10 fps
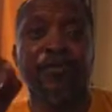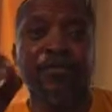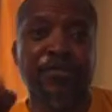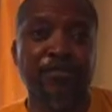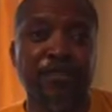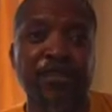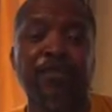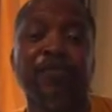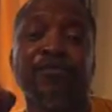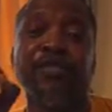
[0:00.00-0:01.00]
something,
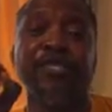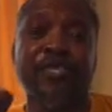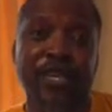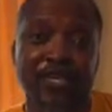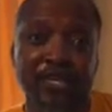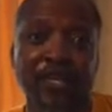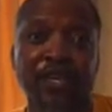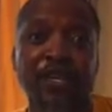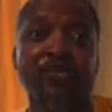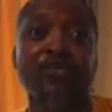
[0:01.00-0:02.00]
you have what it takes
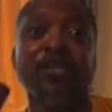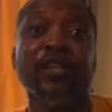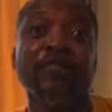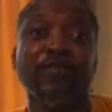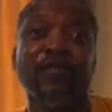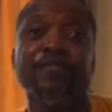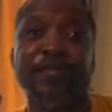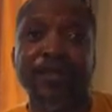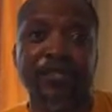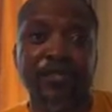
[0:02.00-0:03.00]
to deliver to the
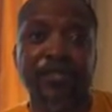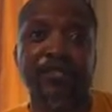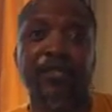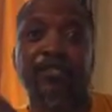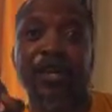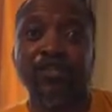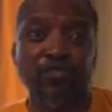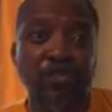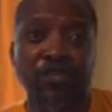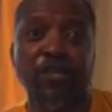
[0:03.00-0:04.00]
masses, to the
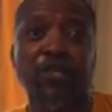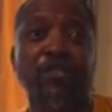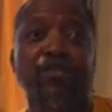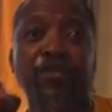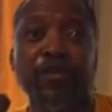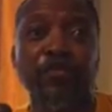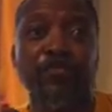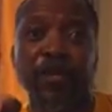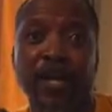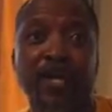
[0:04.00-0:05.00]
grassroots, to the people
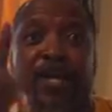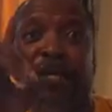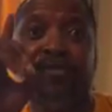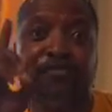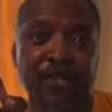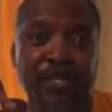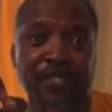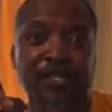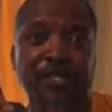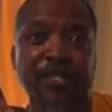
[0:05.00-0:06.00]
of Ghana, Ghana
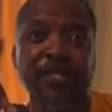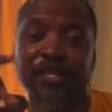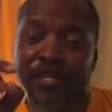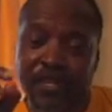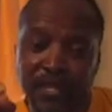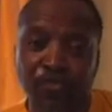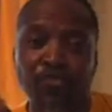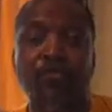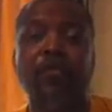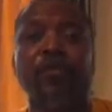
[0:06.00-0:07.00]
first. that's
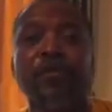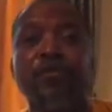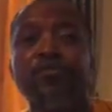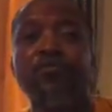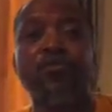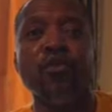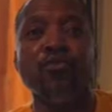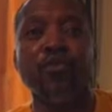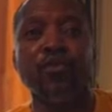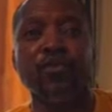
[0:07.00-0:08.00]
who the people will go for.